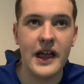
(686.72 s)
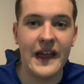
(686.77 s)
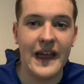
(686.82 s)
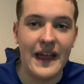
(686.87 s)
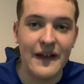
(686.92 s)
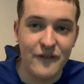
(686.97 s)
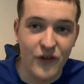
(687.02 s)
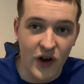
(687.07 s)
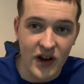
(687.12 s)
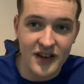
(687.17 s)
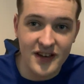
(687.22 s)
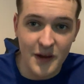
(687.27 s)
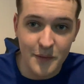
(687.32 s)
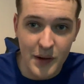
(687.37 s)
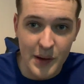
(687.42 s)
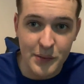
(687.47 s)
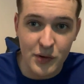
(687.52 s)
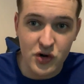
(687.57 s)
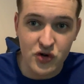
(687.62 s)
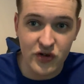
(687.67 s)
If I see
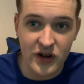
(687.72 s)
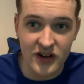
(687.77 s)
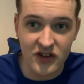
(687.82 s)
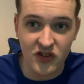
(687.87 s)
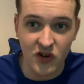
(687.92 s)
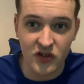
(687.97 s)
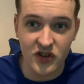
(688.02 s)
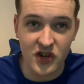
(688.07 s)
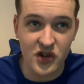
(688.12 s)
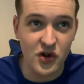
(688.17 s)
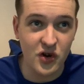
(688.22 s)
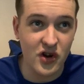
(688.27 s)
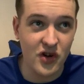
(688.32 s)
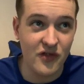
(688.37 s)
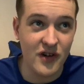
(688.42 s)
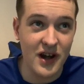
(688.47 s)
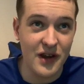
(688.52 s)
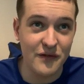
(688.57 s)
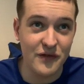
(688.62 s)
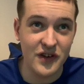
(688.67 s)
people criticising
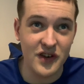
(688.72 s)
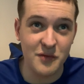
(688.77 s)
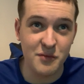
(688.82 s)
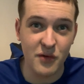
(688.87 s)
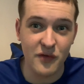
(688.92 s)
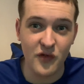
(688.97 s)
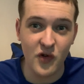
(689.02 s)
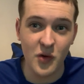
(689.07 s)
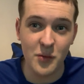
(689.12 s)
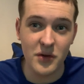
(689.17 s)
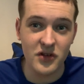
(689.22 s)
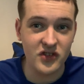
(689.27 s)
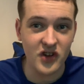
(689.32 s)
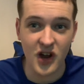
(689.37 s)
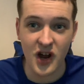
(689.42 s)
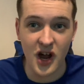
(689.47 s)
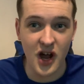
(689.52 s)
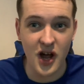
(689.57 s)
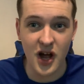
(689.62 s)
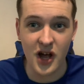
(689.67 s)
Cucurella for this performance,
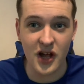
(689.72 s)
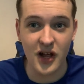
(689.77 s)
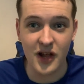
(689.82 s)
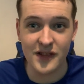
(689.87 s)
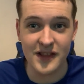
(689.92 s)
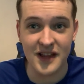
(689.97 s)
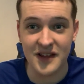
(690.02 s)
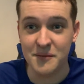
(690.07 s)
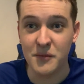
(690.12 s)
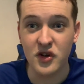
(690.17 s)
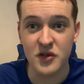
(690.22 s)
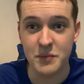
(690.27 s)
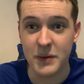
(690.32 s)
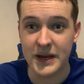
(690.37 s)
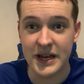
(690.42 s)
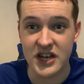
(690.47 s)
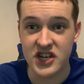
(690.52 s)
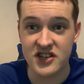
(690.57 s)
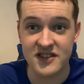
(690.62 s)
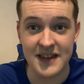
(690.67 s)
there must
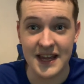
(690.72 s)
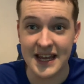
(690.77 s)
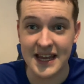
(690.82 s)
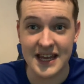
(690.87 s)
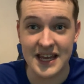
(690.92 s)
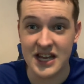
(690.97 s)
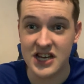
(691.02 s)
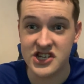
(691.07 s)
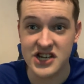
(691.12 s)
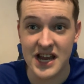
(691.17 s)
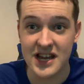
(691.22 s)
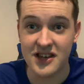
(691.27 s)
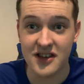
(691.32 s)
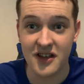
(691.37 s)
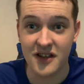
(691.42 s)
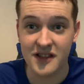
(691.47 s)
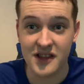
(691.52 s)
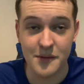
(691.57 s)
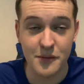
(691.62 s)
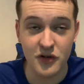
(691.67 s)
be a stinky
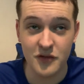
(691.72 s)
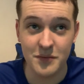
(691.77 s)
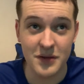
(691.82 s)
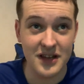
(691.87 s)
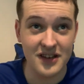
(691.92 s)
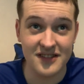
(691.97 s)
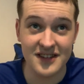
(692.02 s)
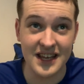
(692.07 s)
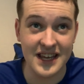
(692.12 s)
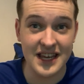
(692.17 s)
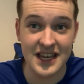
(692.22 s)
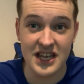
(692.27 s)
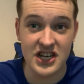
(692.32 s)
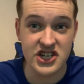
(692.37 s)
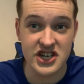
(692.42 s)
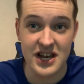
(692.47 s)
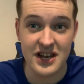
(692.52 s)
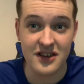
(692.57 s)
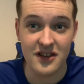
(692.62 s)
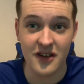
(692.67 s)
agenda. There must be a stinky
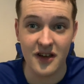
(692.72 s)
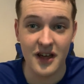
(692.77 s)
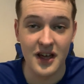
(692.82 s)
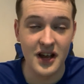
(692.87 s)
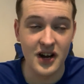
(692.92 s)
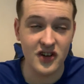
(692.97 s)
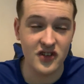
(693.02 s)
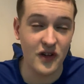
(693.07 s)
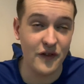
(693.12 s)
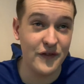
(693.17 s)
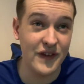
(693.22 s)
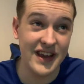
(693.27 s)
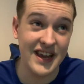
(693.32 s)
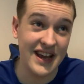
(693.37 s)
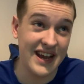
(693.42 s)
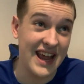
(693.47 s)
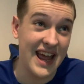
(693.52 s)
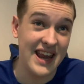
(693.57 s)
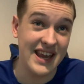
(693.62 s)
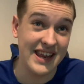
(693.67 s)
agenda. Because I think,
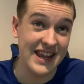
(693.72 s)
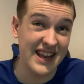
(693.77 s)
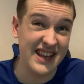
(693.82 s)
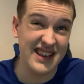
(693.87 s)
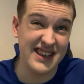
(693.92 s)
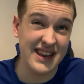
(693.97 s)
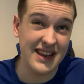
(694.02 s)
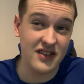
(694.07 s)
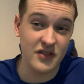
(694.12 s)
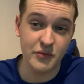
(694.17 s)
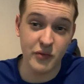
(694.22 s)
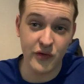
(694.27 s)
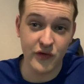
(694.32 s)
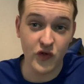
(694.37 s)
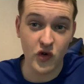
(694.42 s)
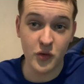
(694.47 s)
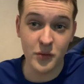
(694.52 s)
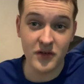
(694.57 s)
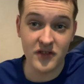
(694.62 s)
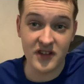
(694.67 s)
again, he had a decent
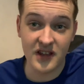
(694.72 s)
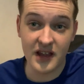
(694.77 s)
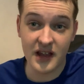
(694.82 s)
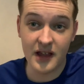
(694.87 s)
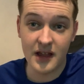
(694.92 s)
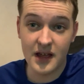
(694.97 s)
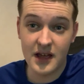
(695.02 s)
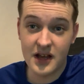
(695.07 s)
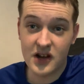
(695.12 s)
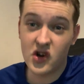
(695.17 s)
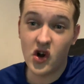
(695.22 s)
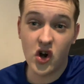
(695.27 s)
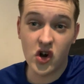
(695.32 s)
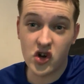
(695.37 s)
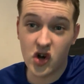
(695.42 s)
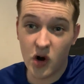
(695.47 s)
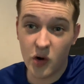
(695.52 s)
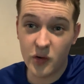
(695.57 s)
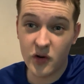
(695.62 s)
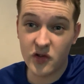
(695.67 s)
performance there. Got a
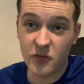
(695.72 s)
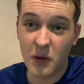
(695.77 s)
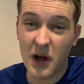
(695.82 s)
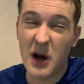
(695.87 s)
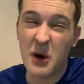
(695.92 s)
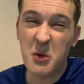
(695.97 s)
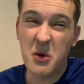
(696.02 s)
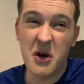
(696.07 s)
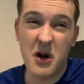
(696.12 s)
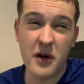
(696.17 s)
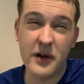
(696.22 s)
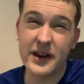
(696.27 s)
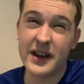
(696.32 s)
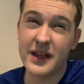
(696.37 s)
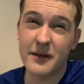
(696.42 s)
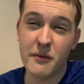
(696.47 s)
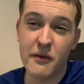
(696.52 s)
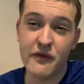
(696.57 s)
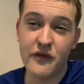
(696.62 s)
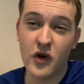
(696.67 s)
goal as well. I'm going to
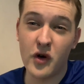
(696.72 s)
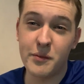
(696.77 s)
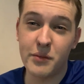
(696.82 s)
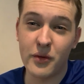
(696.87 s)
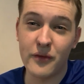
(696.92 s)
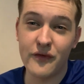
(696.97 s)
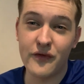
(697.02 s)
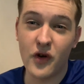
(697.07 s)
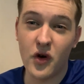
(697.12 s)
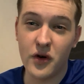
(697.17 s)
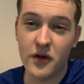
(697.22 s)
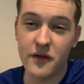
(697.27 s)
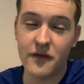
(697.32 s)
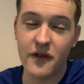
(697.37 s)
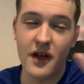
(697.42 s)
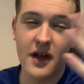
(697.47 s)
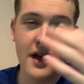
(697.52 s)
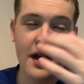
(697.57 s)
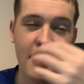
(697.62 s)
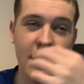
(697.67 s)
give him a
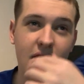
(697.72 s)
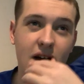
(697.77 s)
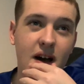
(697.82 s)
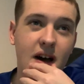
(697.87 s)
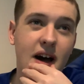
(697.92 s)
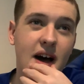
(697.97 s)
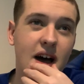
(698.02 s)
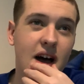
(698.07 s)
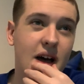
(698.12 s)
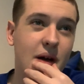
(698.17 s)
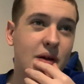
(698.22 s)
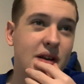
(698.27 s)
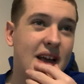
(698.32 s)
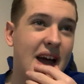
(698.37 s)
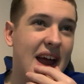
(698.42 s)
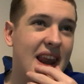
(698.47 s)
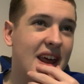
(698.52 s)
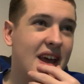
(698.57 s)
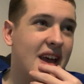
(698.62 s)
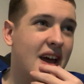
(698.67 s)
5.5.
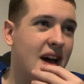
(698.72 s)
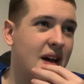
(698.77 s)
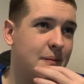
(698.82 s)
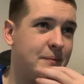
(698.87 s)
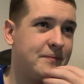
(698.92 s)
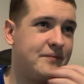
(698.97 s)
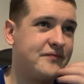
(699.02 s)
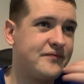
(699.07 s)
Gallagher